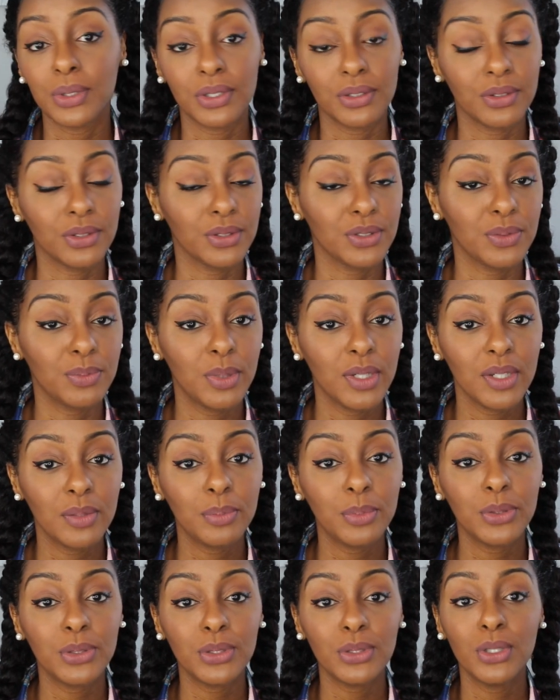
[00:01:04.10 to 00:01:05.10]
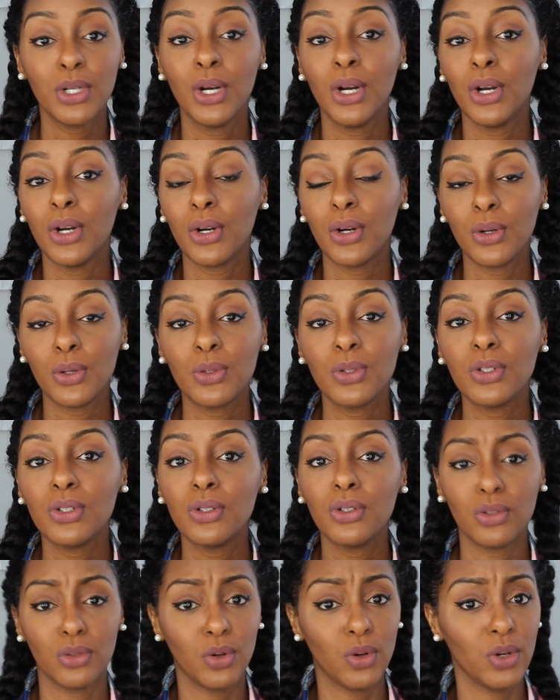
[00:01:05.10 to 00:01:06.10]
one of those people,
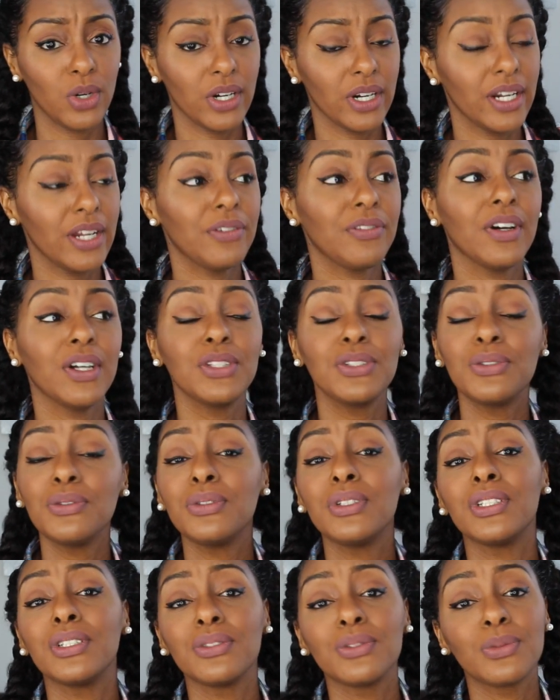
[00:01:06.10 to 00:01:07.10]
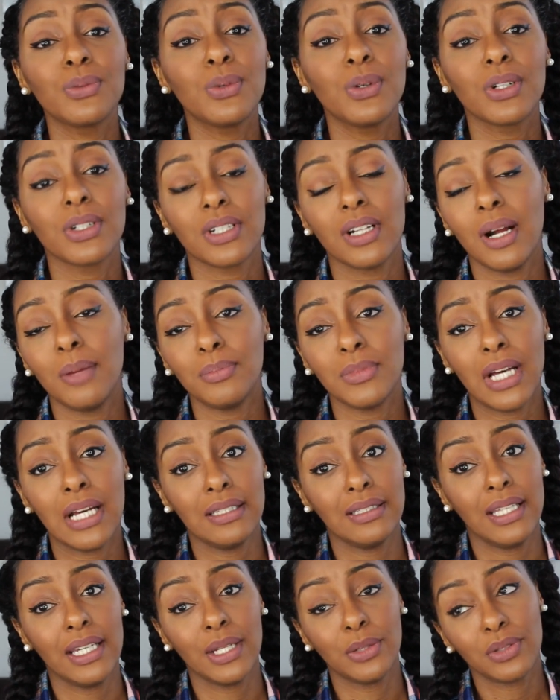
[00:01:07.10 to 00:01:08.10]
cool. Or if I do get in the water, I'm
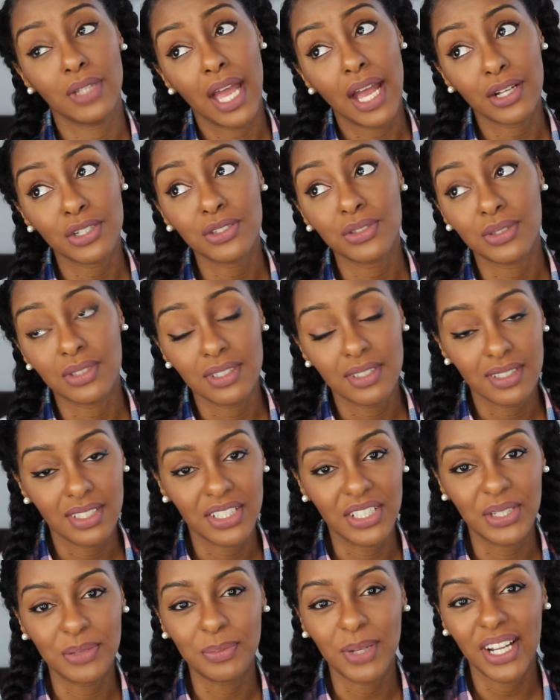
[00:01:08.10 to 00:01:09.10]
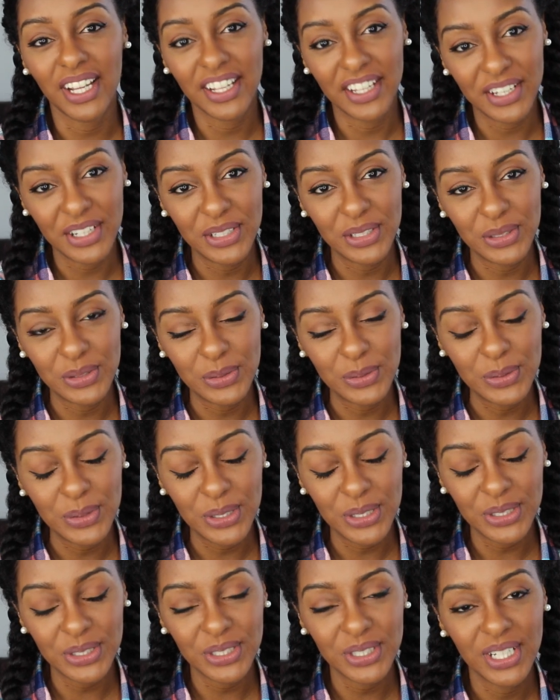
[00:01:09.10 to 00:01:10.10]
not like actually sticking my head in the
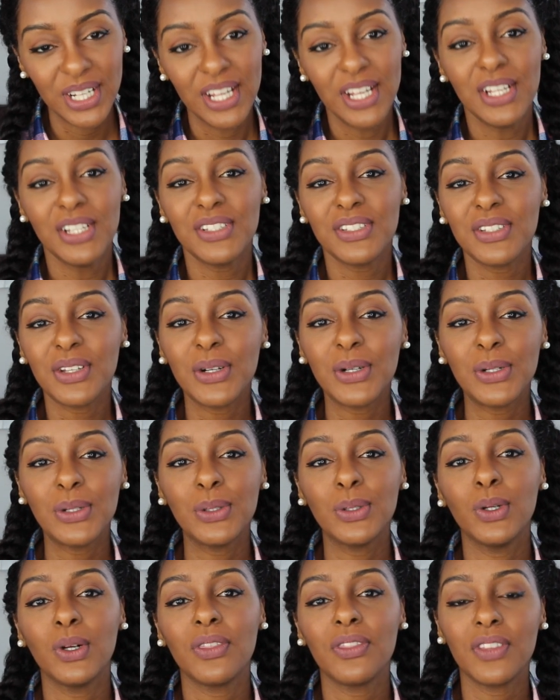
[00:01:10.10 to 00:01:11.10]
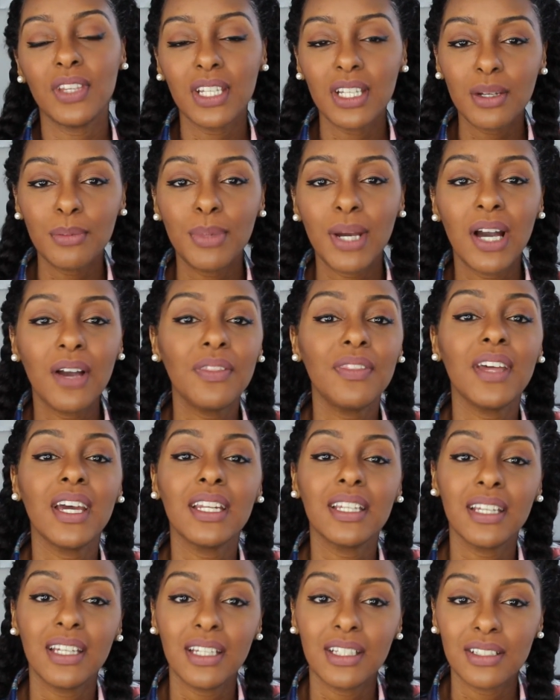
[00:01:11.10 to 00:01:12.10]
water. So think about
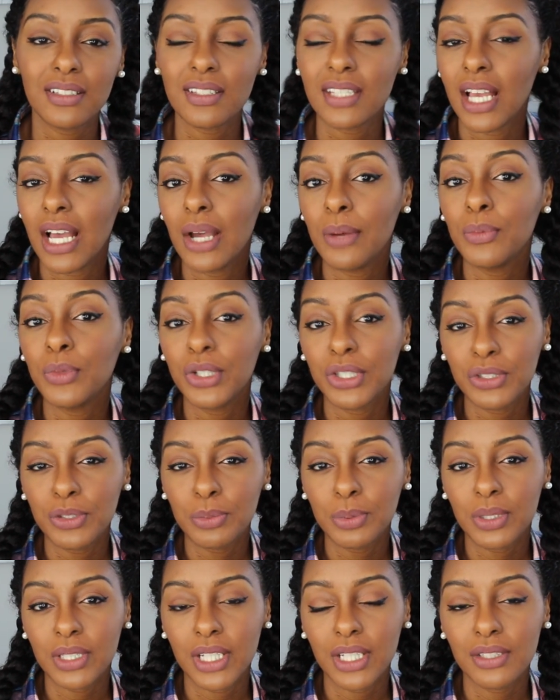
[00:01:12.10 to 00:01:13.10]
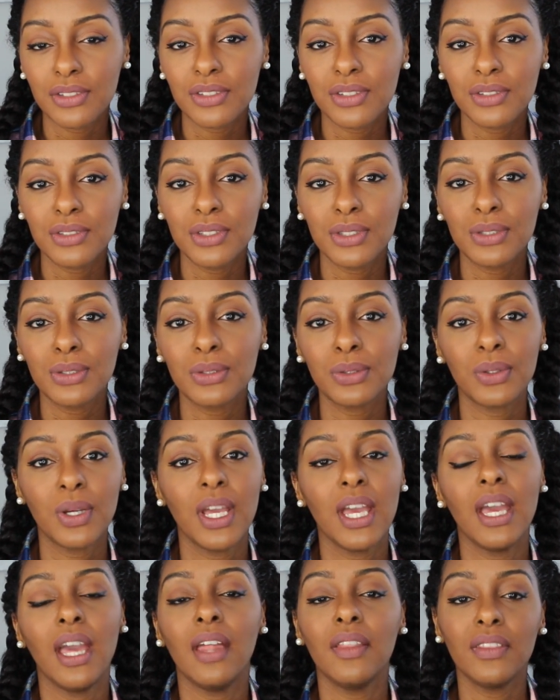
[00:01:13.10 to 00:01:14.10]
that ahead of time, what you plan to do,
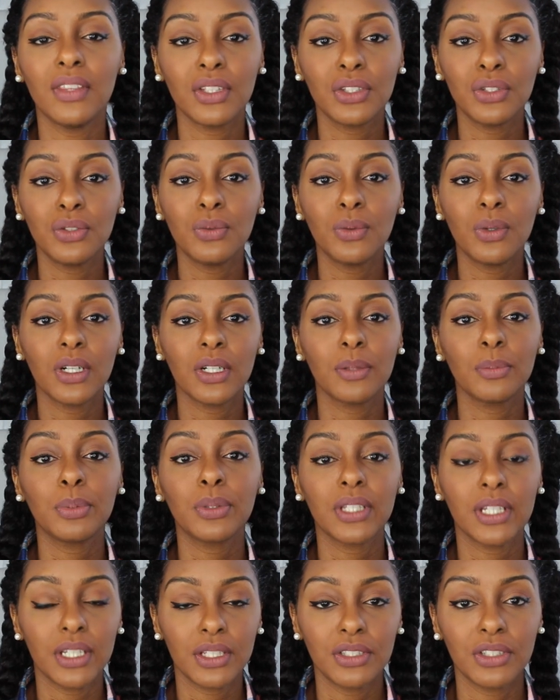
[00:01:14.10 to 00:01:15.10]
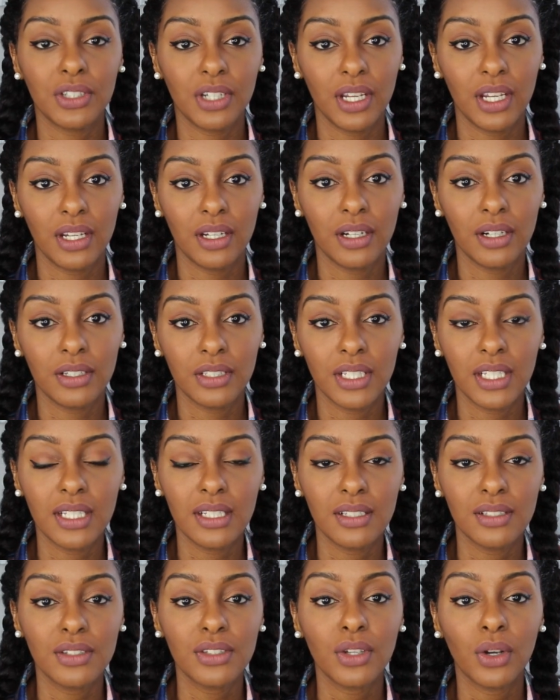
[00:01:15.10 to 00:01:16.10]
and then you wanna plan your hair
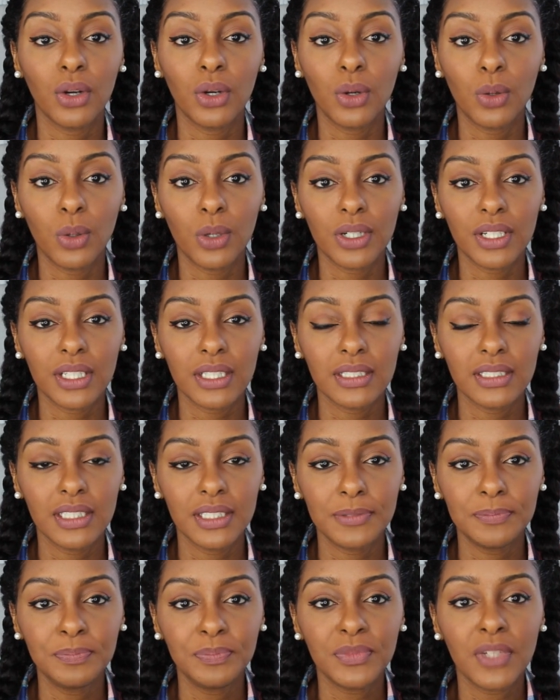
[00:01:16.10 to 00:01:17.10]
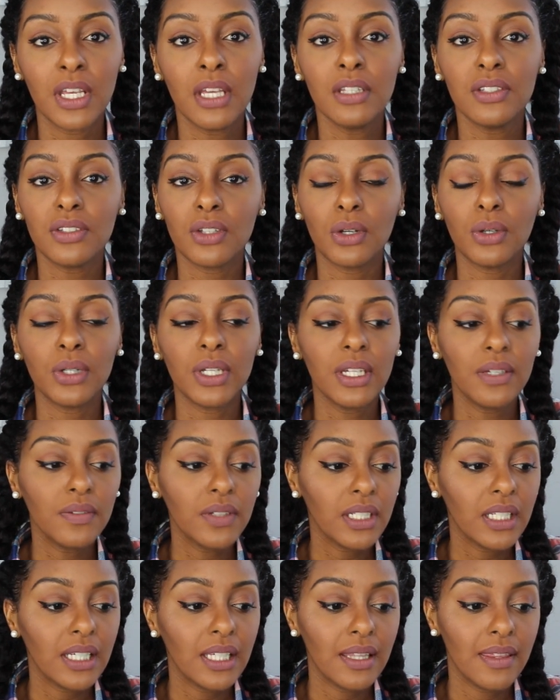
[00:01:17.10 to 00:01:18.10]
needs accordingly. So
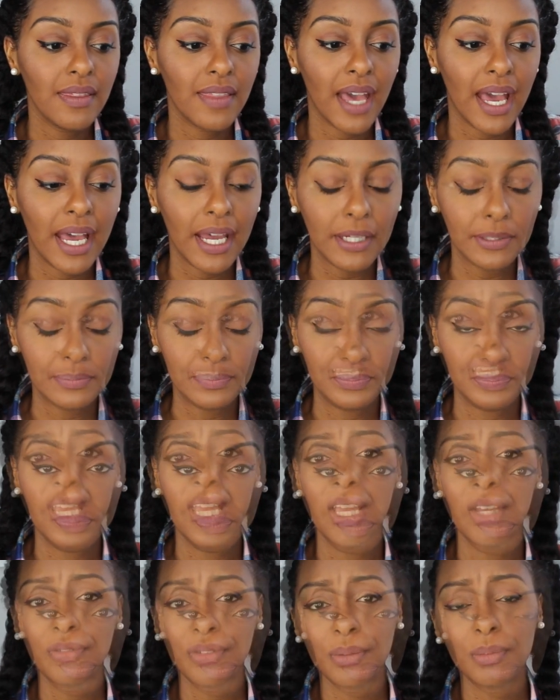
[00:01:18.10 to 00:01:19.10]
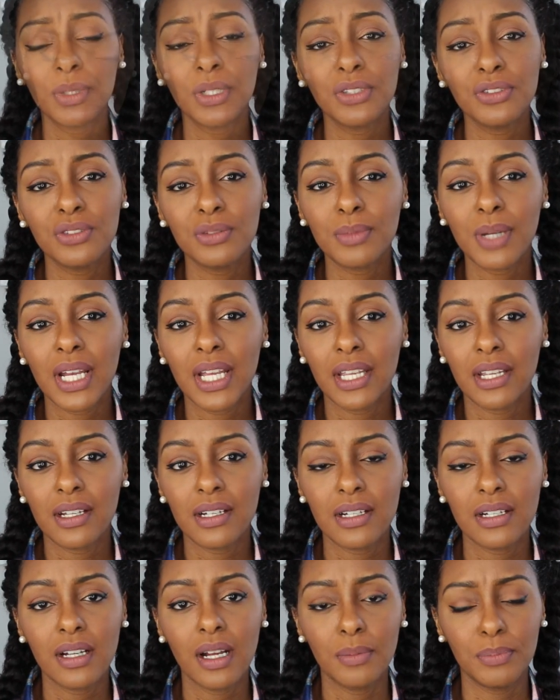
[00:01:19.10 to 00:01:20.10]
even in that, if I'm gonna do my
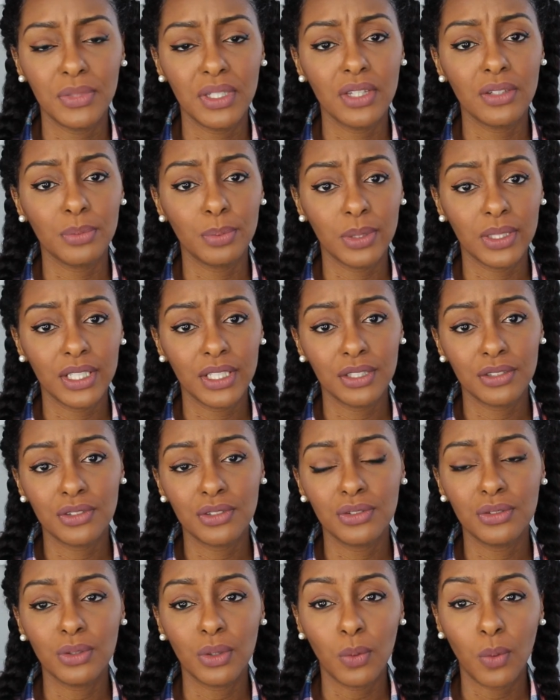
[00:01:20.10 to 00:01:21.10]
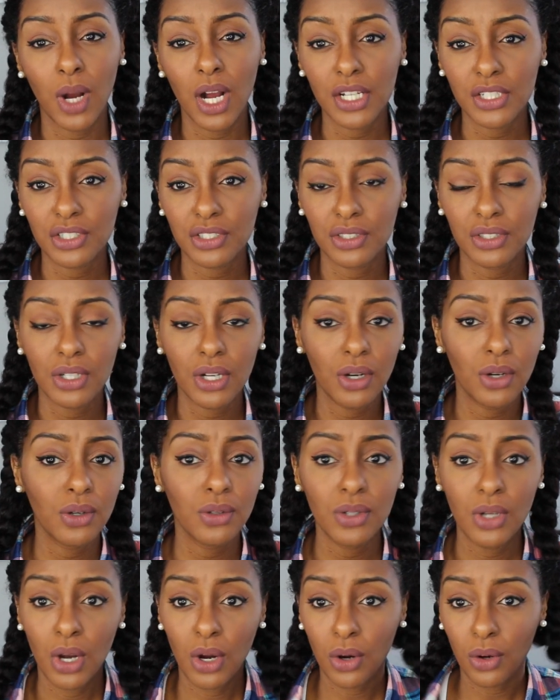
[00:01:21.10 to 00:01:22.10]
hair, I'm either planning to do a wash and
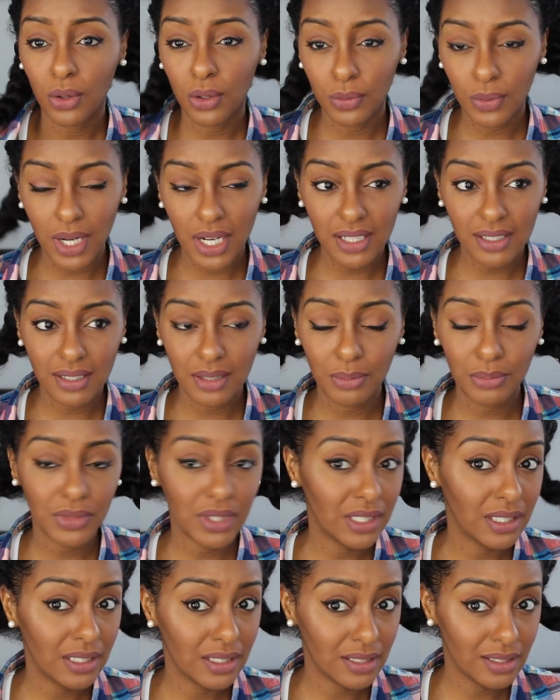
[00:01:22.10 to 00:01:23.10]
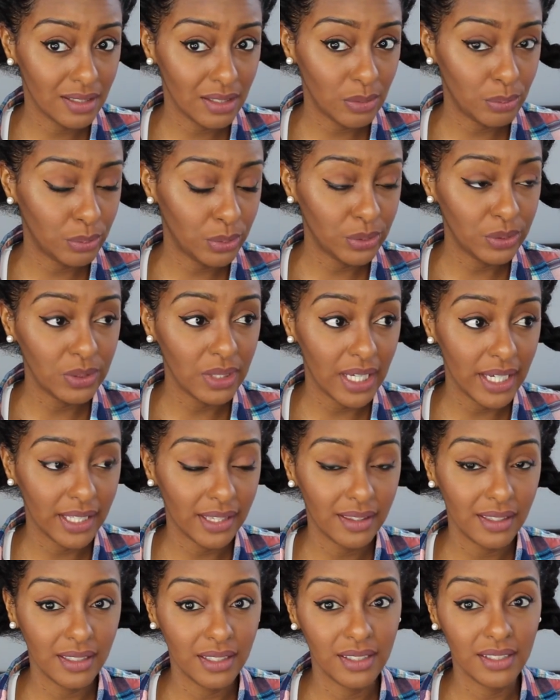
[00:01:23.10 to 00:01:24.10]
go or rock something simple
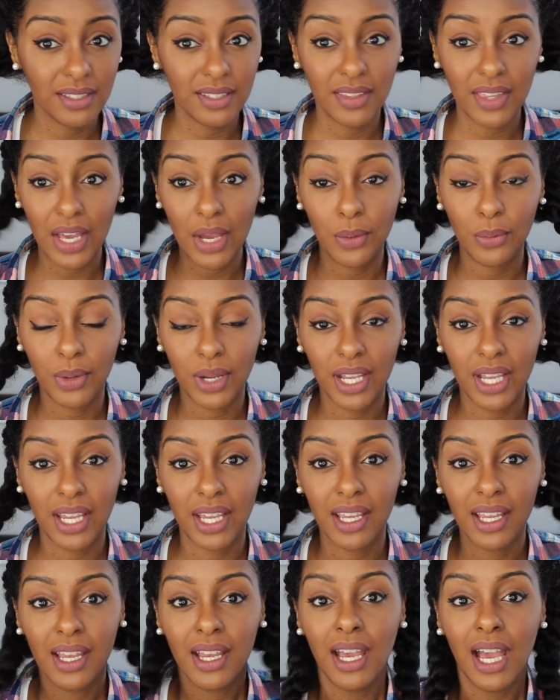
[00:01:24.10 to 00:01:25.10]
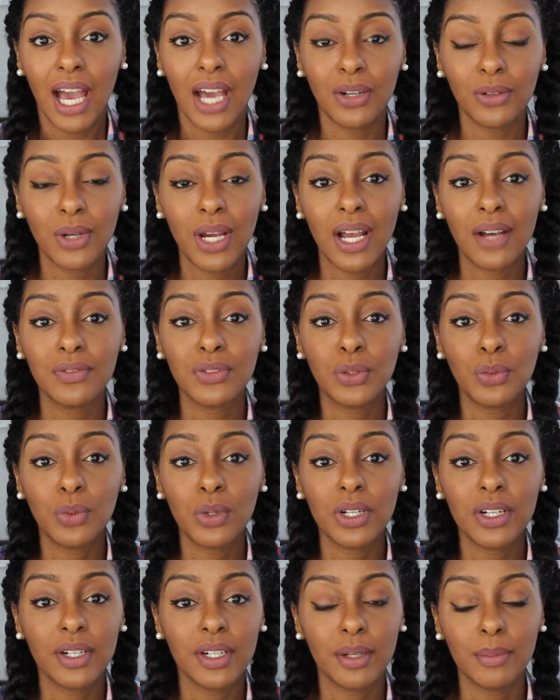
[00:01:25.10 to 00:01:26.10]
like this. That way I don't have to
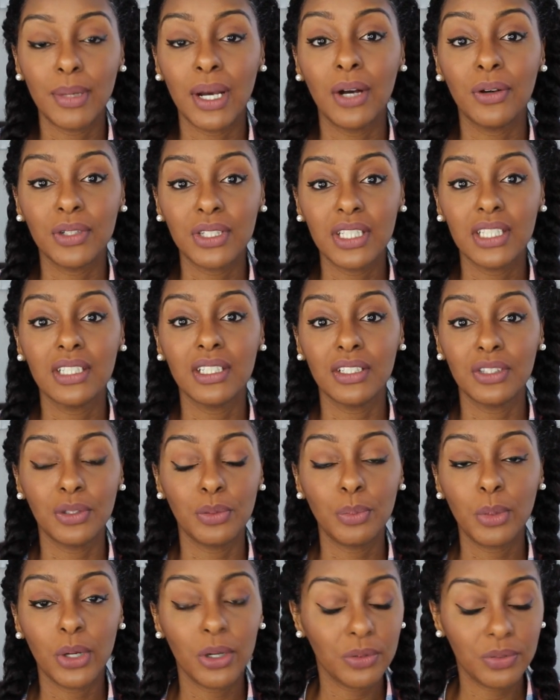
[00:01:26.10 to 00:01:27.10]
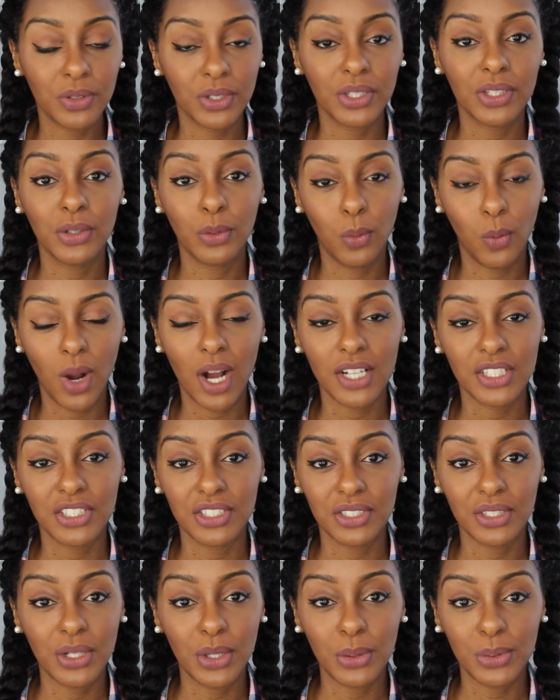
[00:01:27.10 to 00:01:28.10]
worry about getting the perfect wash
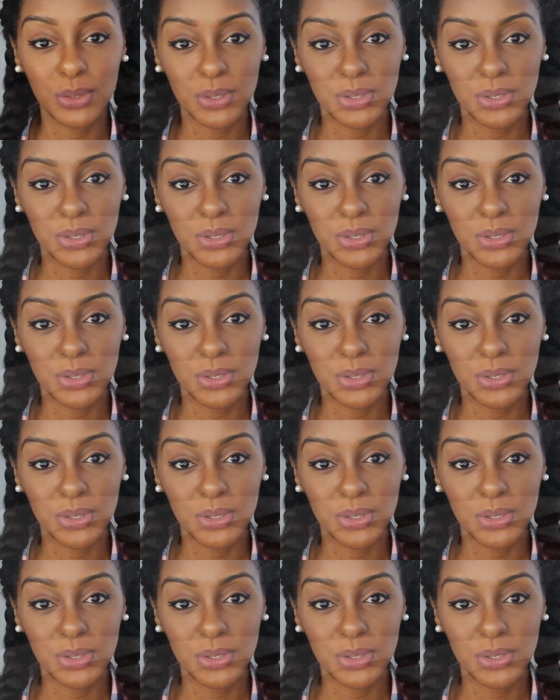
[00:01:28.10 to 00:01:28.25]
and go